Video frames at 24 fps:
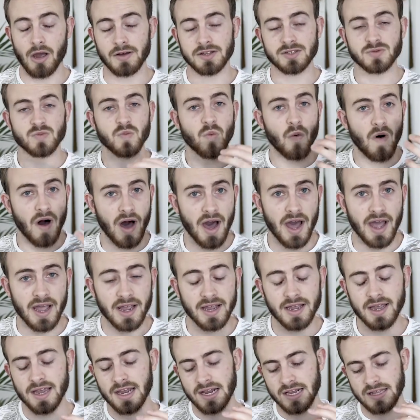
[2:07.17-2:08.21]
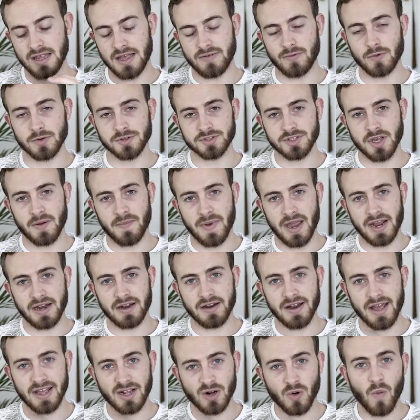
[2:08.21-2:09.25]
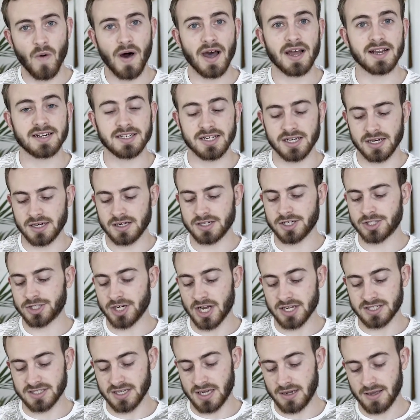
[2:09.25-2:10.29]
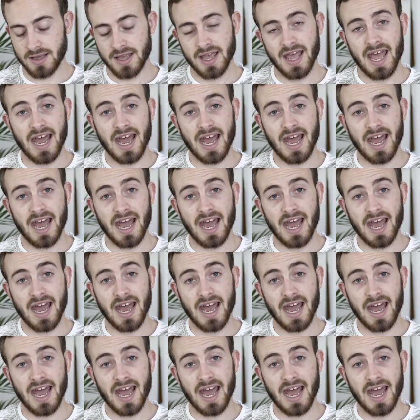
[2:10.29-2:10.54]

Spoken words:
It's why they've also made it a quieter shutter,